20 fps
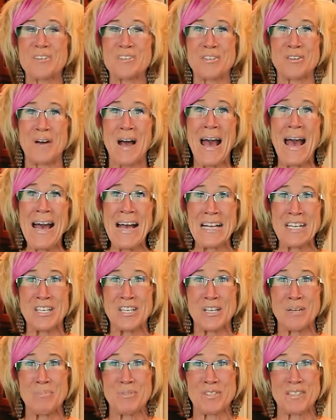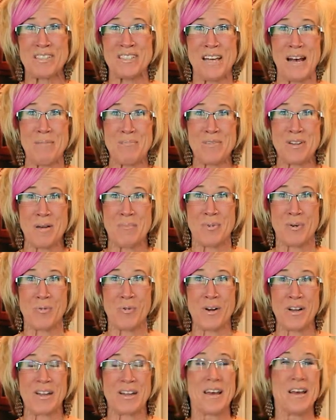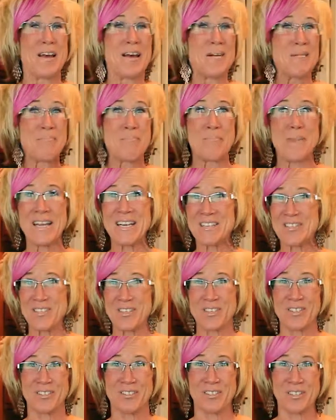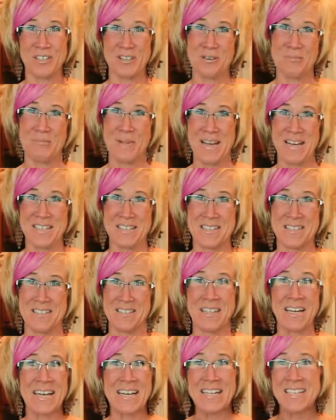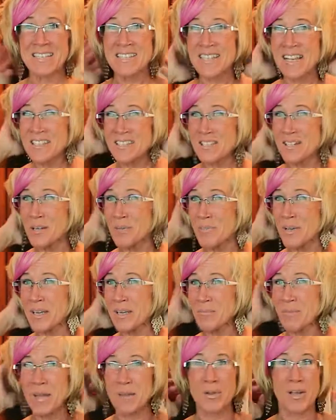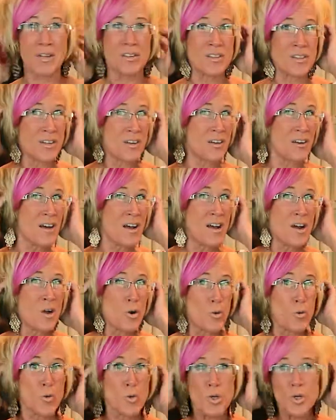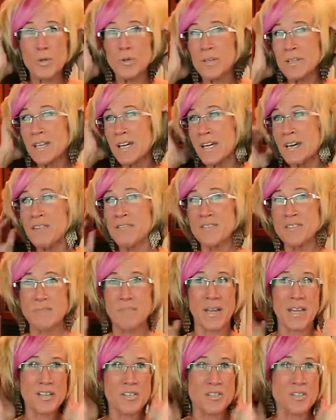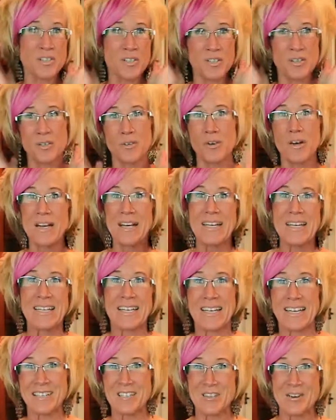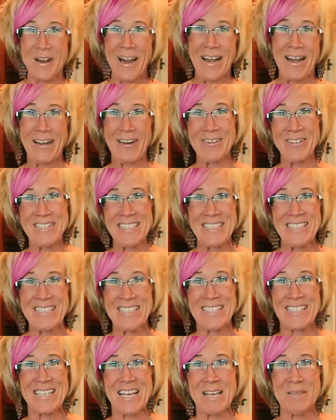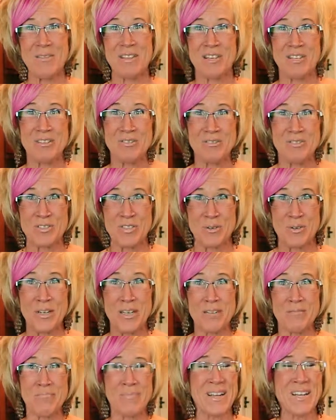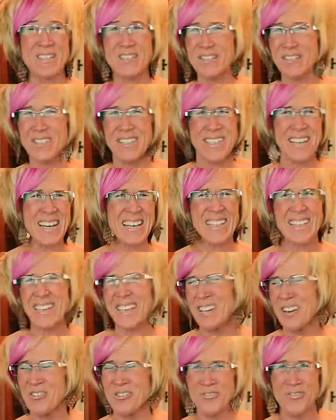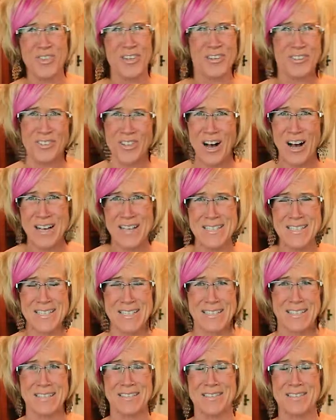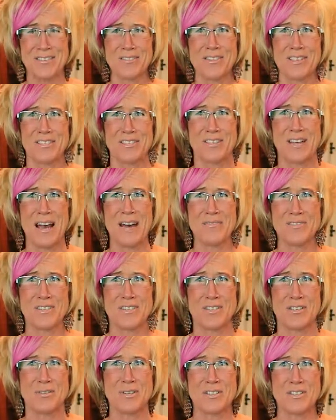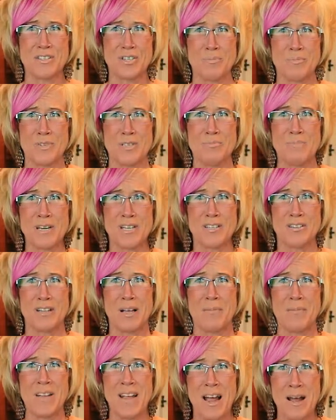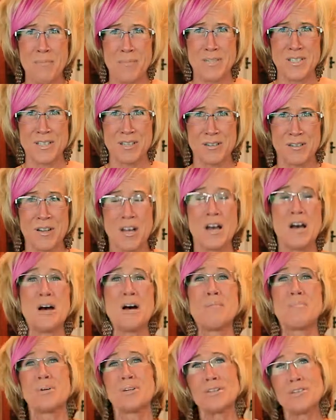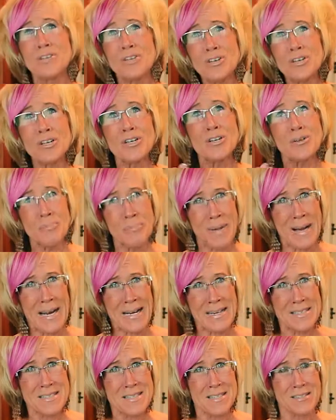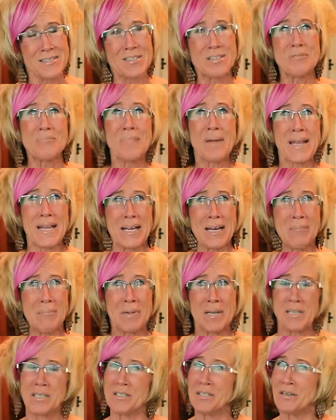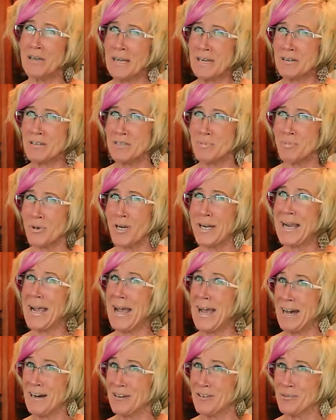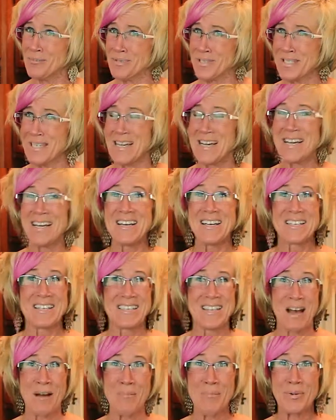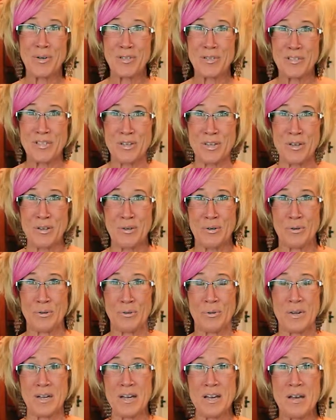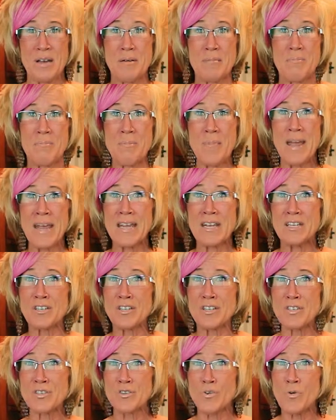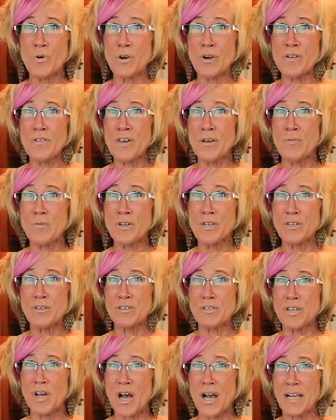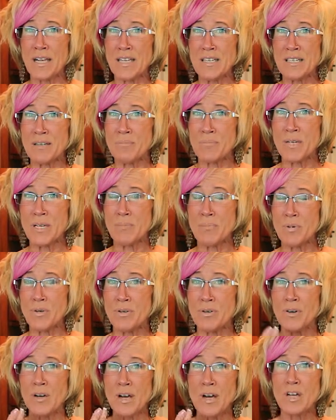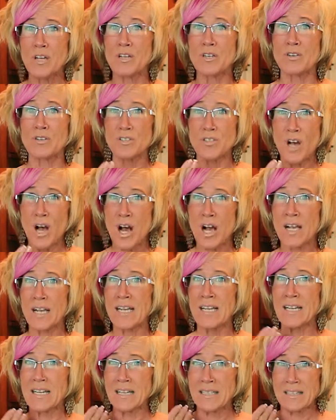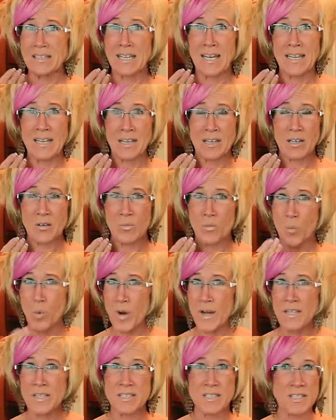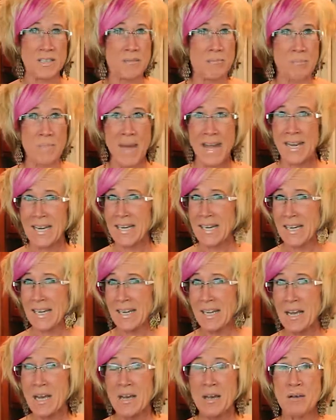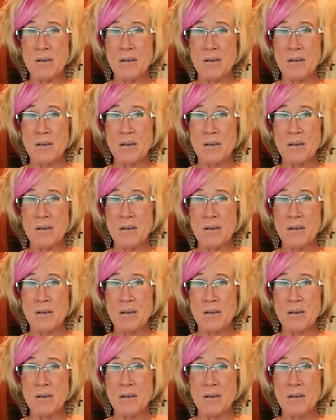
So actionable step number one, make sure you look your best. Ladies, that's gonna mean maybe a little root lift. Make sure you get your hair done the day that you do it. Make sure you're not like over glossing so that you have to do it super special every episode, but look your best. A little makeup and a little hairspray helps. Number two, Make sure that when you're talking to people, you're talking like one to many.